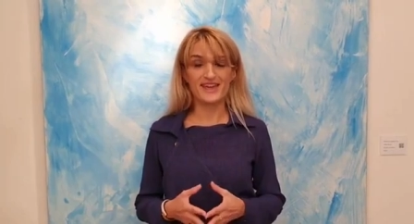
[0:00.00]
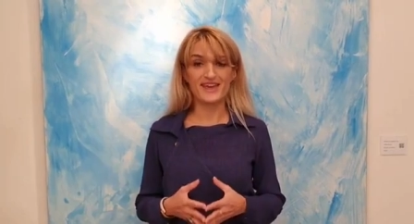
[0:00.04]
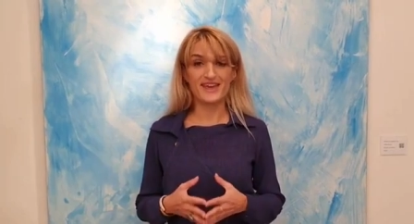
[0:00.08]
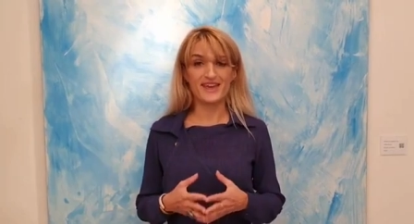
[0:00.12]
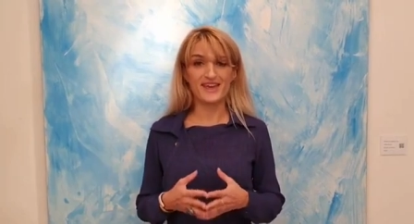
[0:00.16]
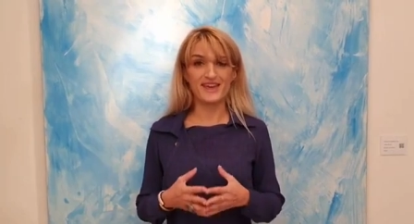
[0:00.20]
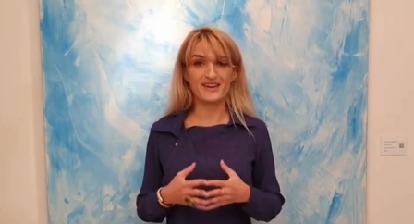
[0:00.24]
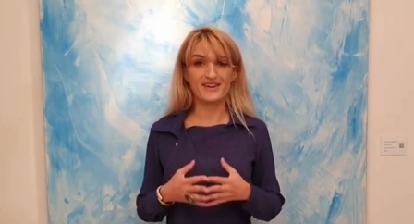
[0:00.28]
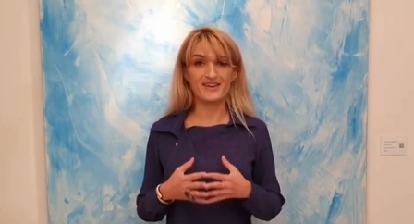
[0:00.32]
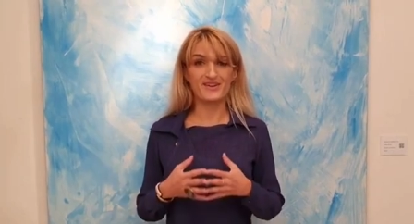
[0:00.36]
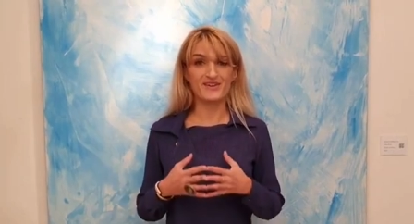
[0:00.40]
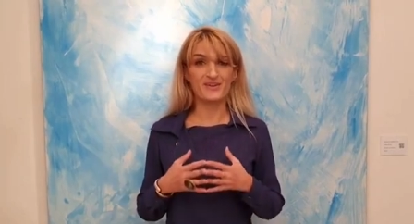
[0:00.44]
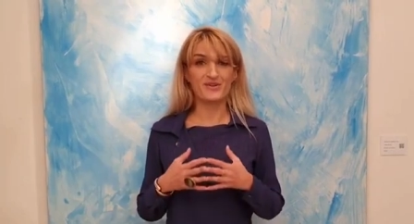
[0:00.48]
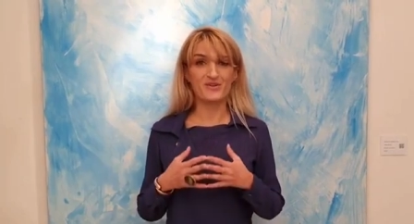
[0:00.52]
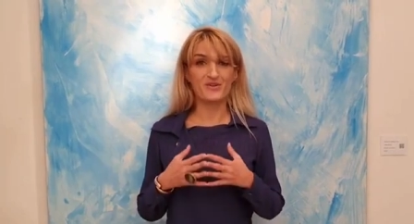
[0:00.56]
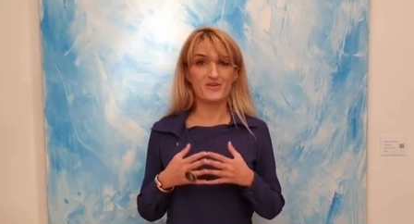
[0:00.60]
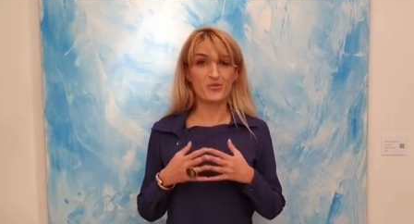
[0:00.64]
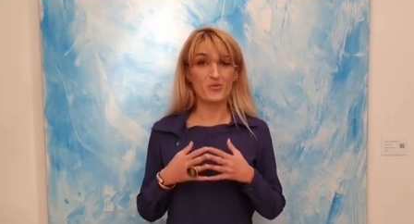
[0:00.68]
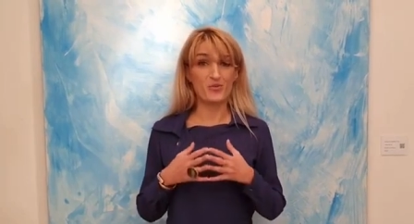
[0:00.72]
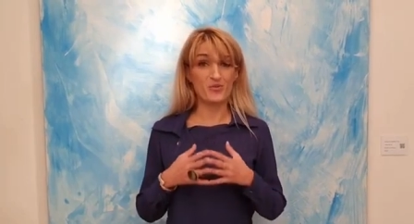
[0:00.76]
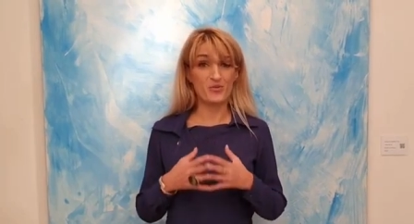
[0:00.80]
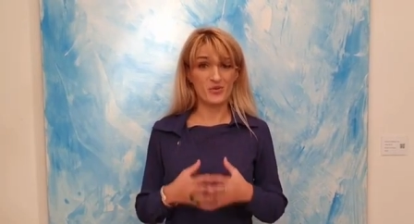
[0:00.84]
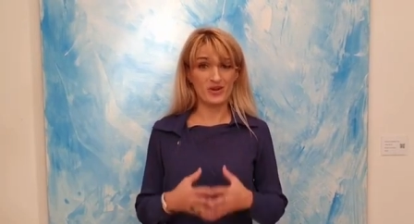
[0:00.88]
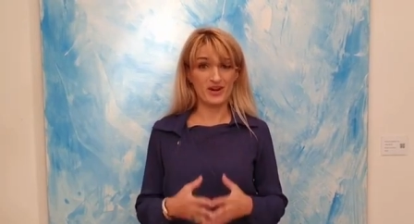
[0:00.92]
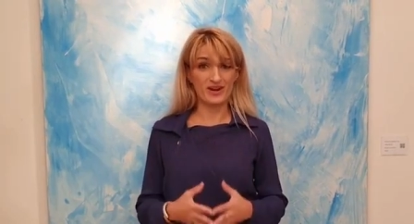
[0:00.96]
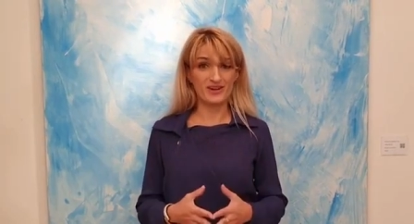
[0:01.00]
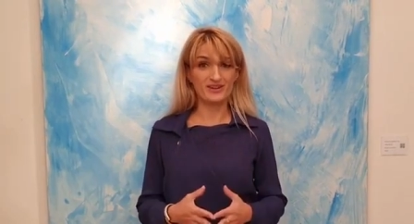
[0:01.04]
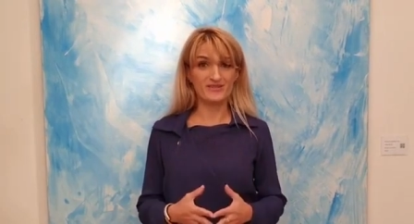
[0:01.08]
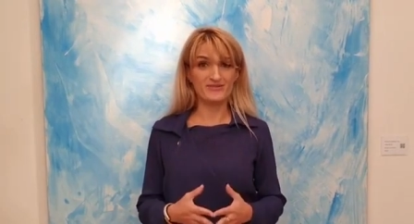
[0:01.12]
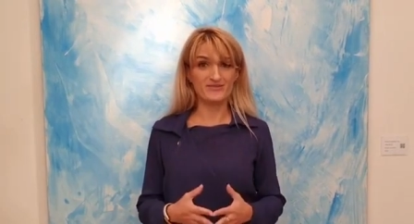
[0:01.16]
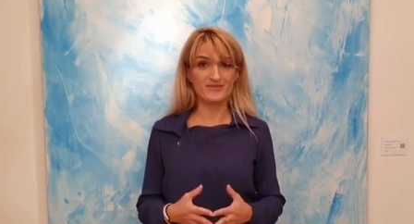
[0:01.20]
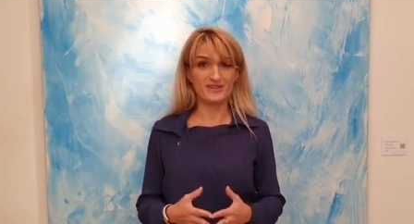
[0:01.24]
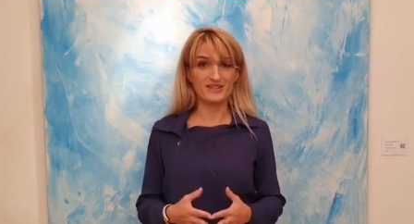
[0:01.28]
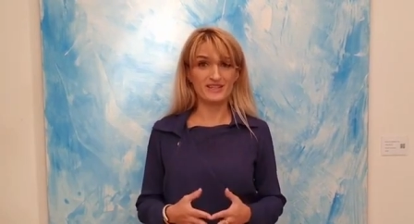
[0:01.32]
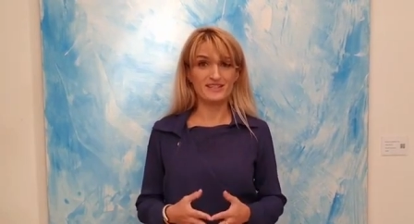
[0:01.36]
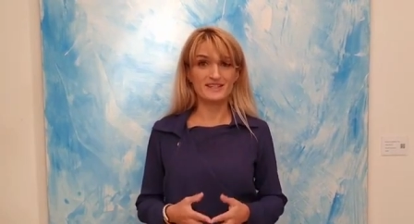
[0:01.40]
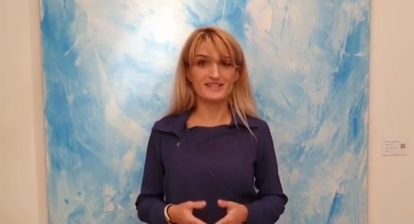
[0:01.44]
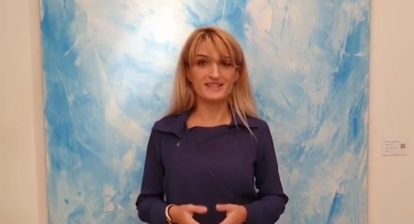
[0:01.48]
and one of
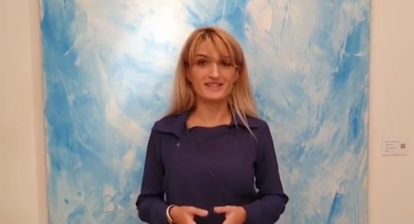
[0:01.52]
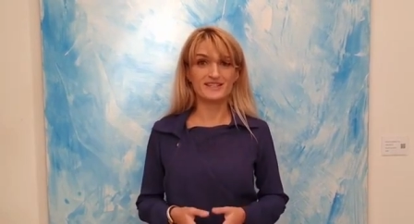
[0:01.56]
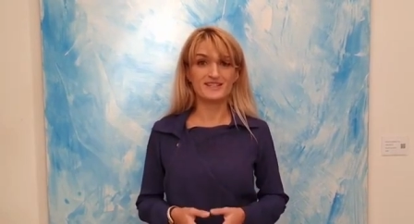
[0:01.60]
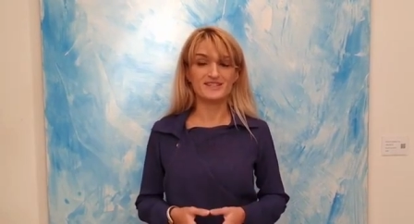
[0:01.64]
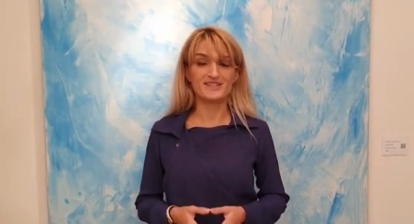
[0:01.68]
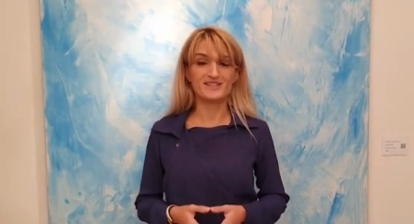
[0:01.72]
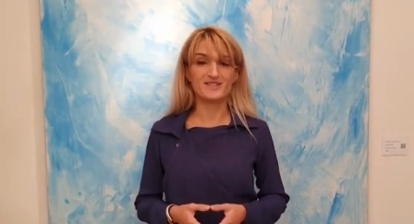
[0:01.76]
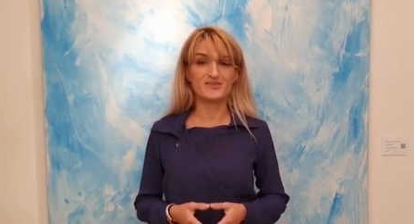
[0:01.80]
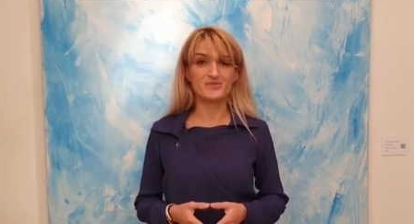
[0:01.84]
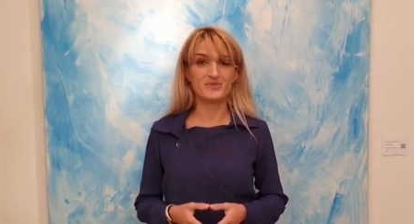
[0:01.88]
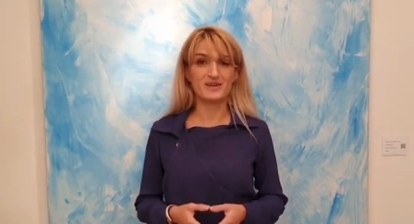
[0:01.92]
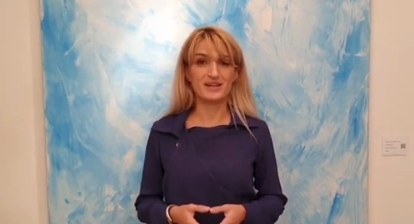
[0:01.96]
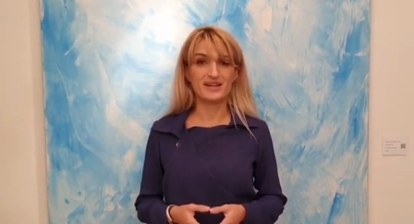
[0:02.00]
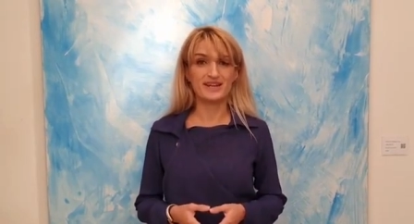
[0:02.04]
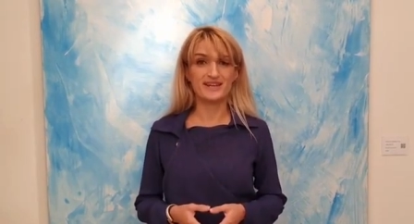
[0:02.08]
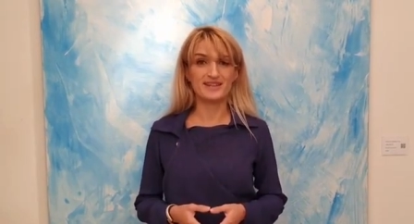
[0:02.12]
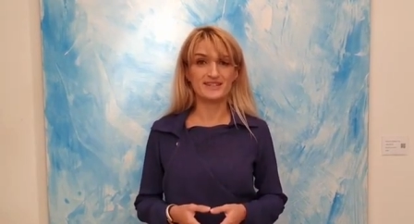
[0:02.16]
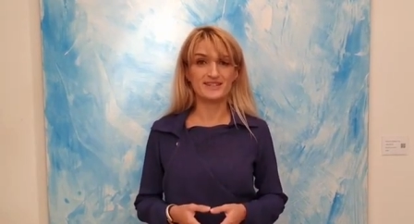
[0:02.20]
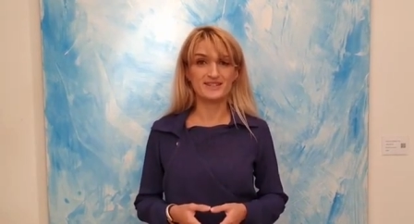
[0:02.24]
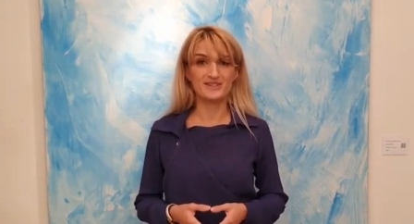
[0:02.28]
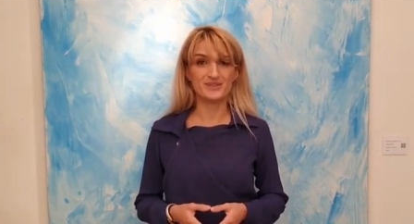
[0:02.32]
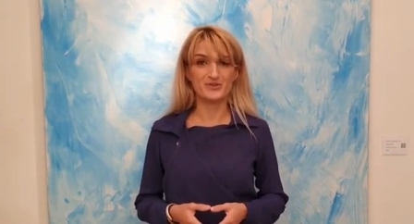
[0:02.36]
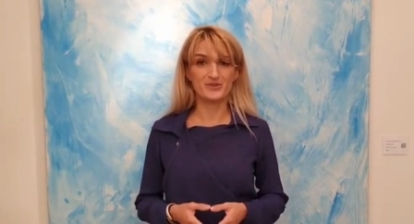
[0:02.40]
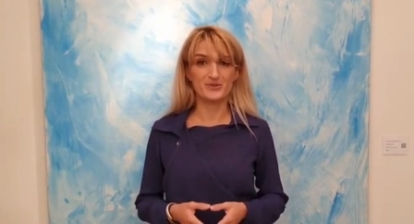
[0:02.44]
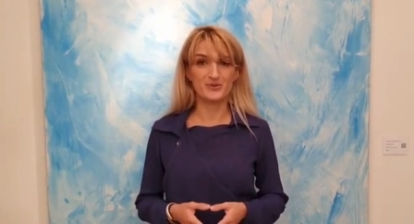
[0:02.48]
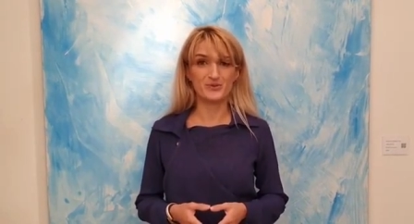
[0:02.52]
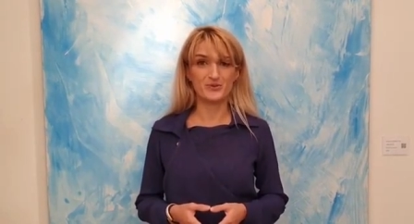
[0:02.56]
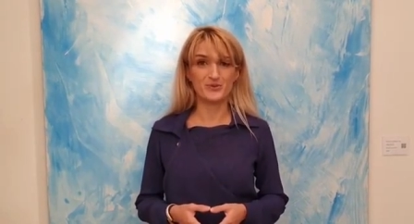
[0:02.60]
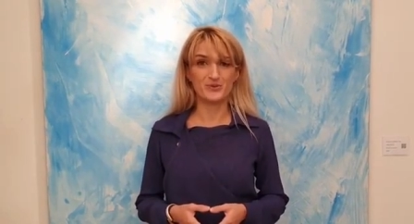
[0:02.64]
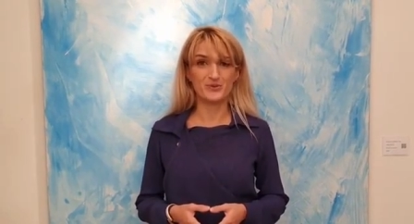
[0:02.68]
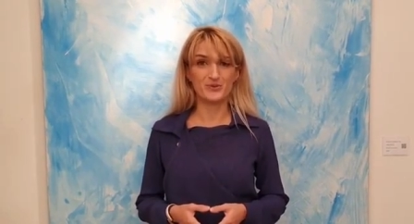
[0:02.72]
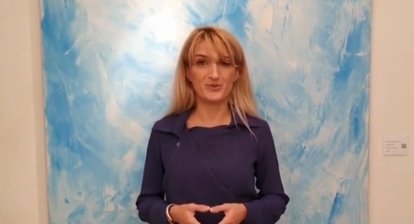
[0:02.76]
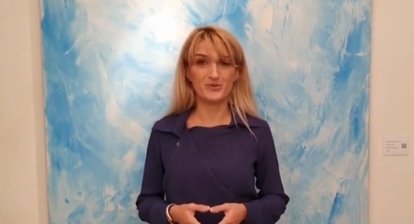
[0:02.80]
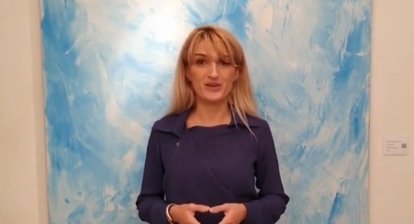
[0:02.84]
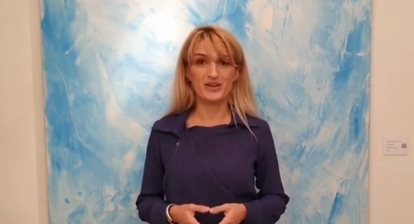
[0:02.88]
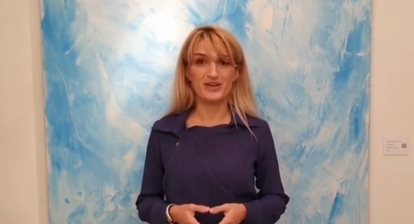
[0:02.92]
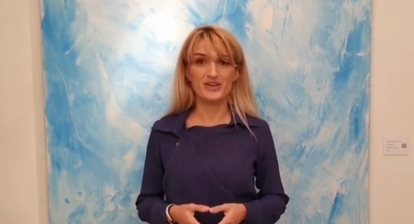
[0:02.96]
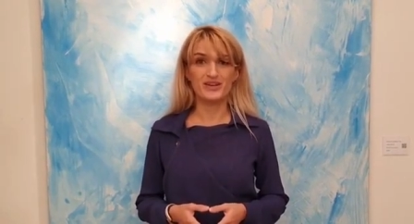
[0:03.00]
it is related
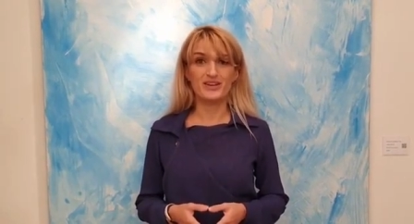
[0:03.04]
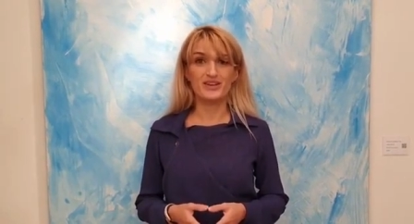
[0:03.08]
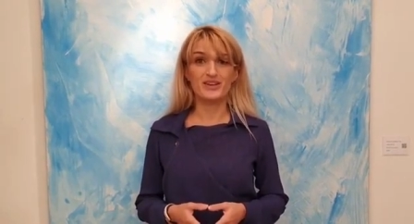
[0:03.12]
to